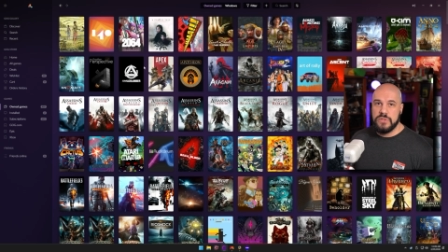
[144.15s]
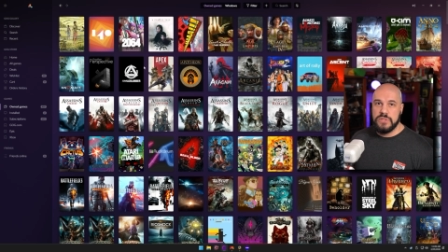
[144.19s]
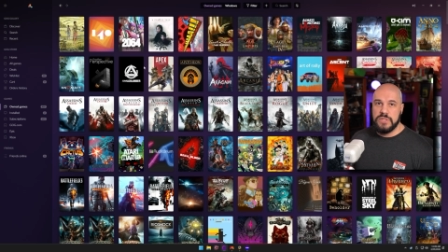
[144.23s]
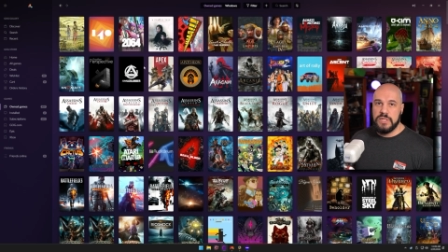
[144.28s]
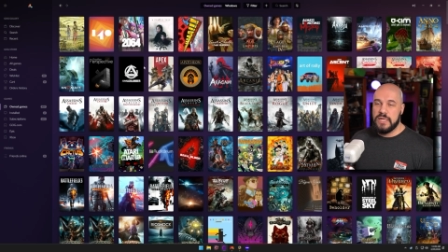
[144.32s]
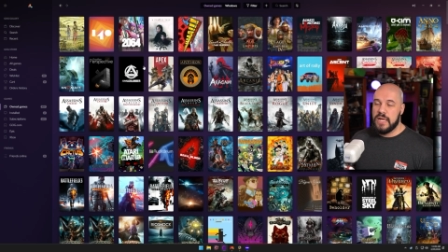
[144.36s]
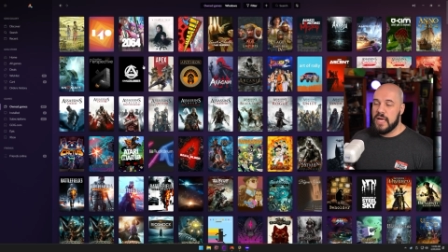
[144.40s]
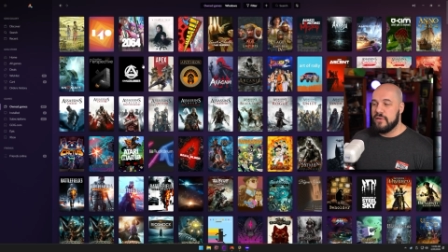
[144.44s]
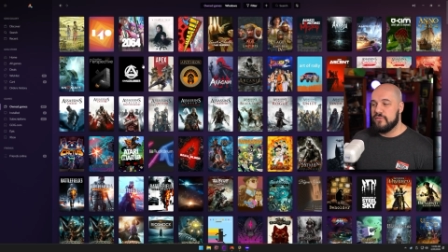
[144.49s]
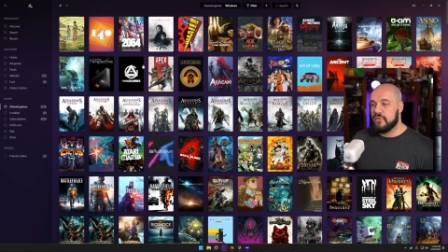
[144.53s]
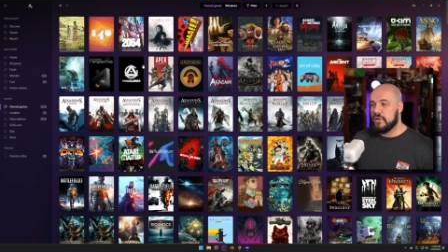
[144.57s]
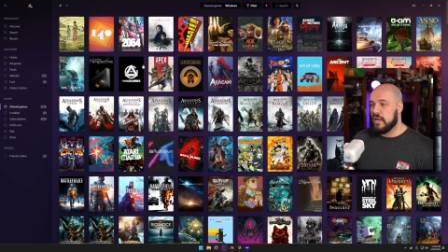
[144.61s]
to
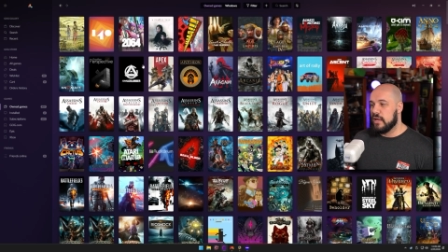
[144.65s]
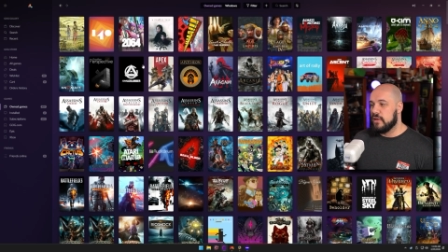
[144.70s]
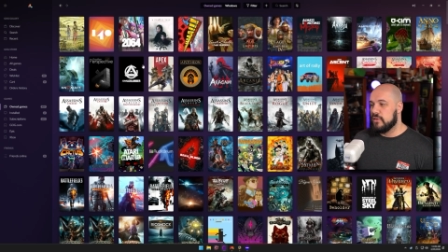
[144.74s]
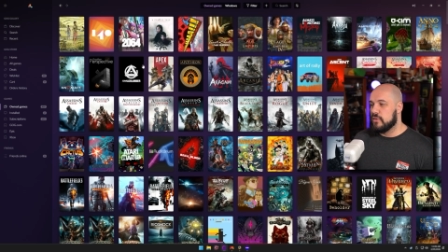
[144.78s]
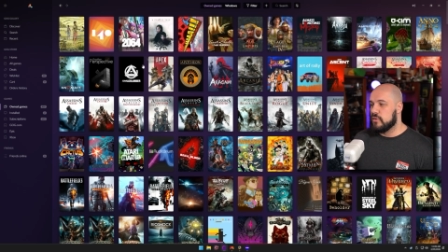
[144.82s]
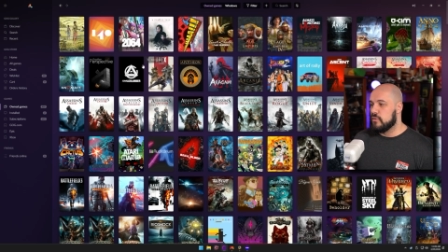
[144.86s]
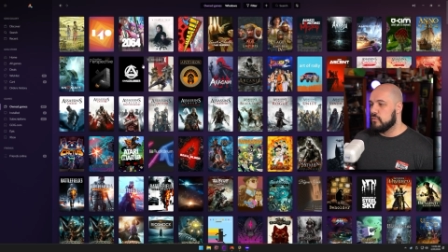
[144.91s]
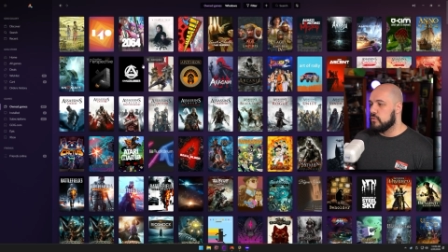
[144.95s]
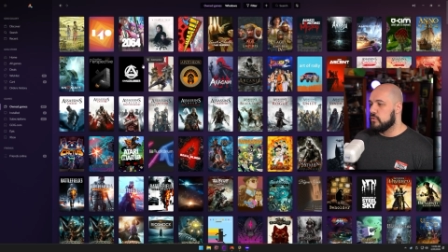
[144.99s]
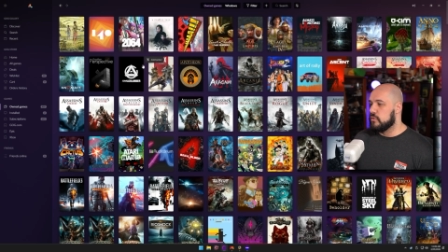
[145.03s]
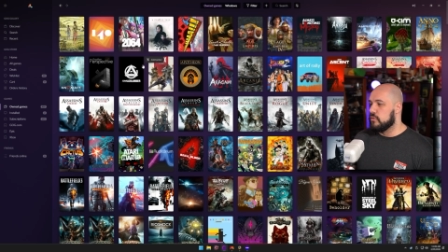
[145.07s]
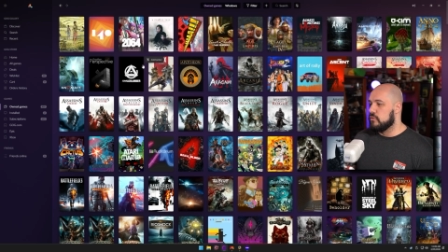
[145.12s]
navigate
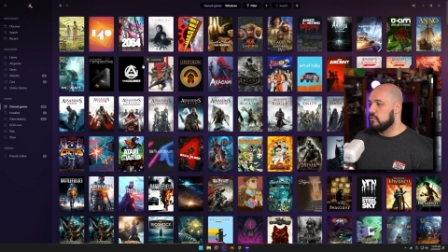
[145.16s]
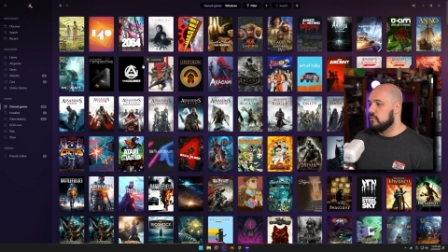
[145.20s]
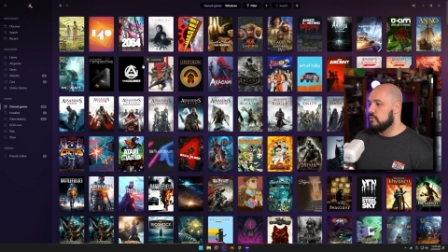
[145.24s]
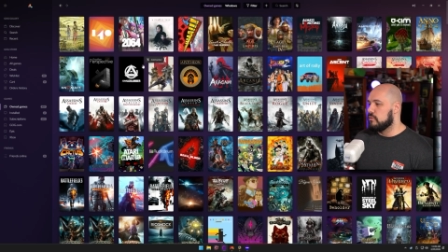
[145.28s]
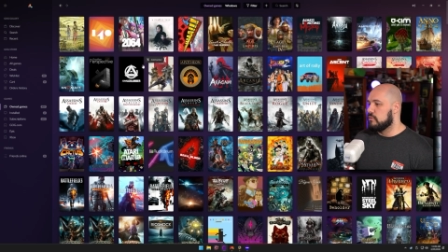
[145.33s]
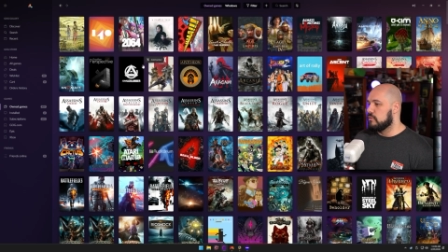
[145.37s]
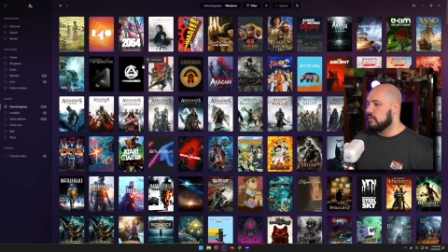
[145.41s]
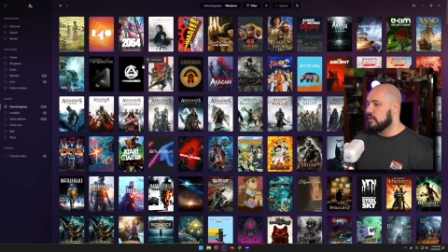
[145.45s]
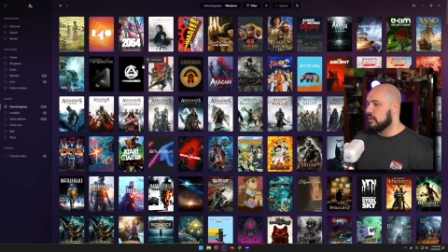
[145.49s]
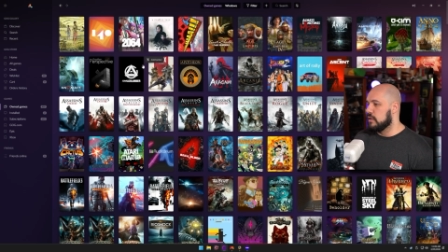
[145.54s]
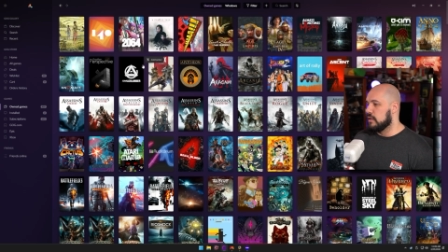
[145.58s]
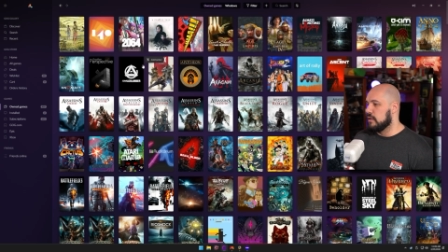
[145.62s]
through,
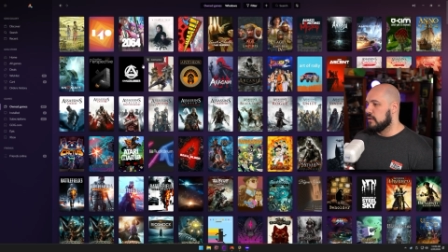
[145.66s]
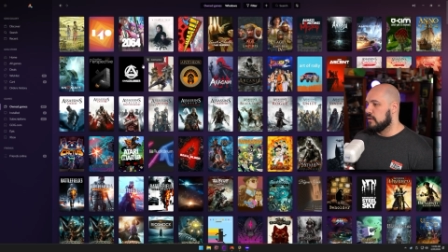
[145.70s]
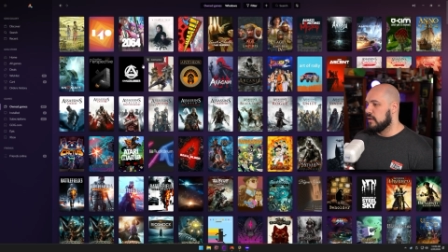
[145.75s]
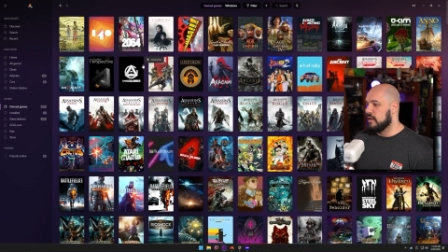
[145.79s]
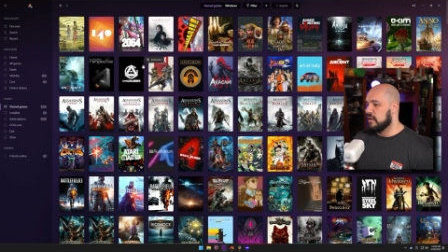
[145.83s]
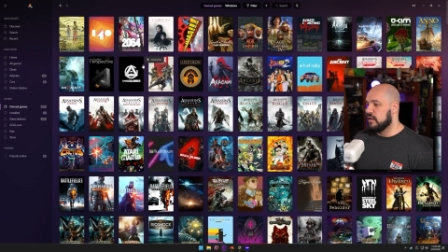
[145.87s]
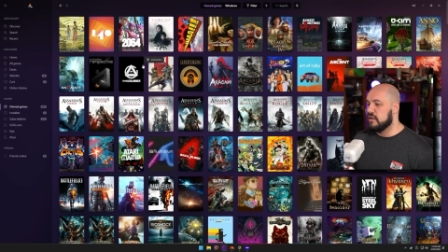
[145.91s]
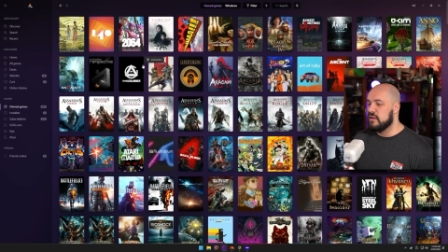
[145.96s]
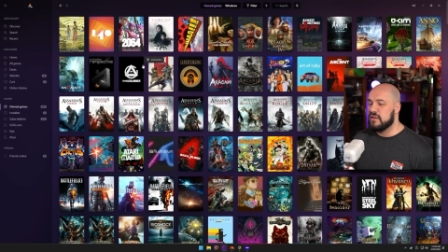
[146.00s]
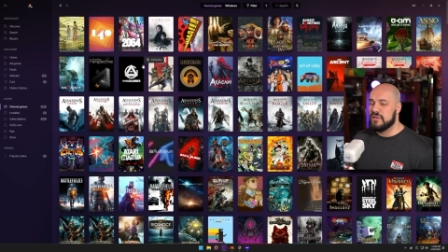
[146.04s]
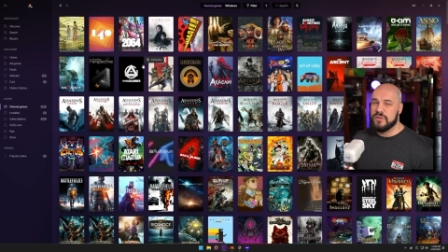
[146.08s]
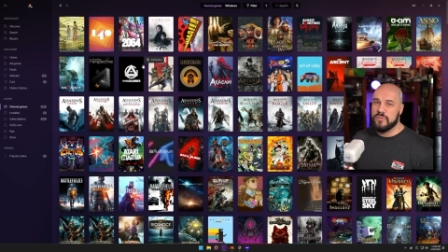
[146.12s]
uh, and
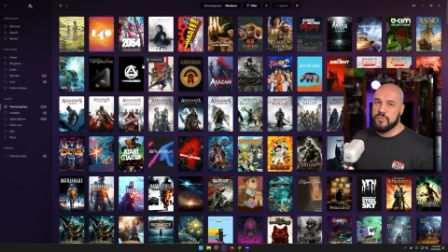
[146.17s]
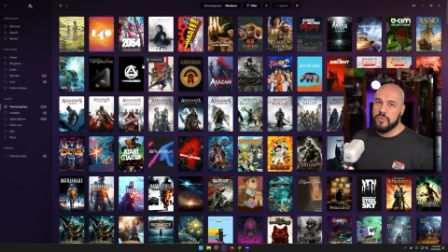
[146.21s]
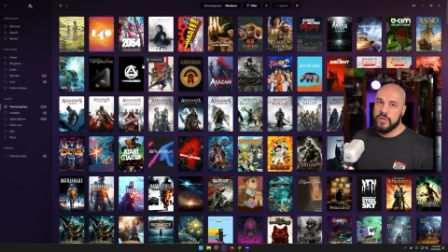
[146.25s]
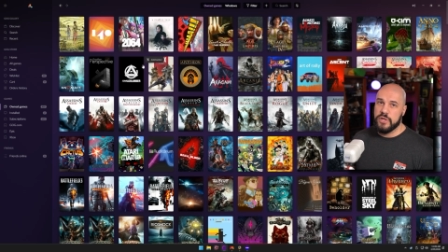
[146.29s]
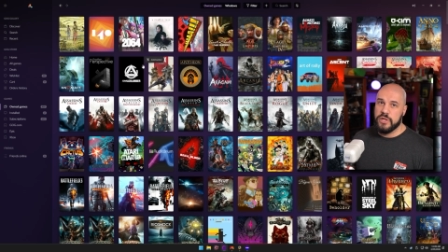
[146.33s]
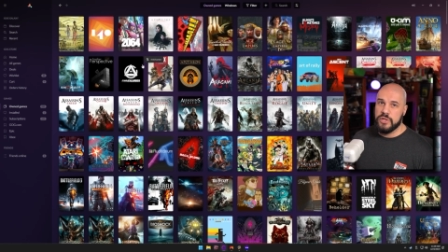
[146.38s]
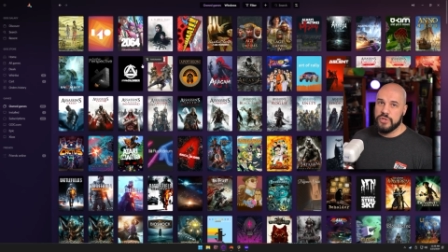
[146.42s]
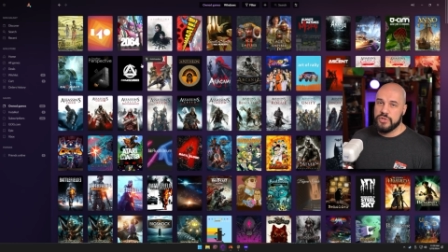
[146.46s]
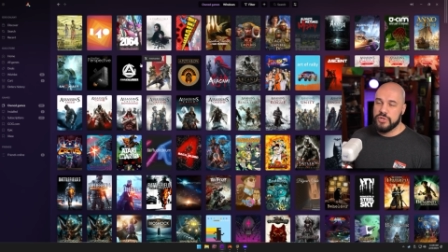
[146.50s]
it does a pretty good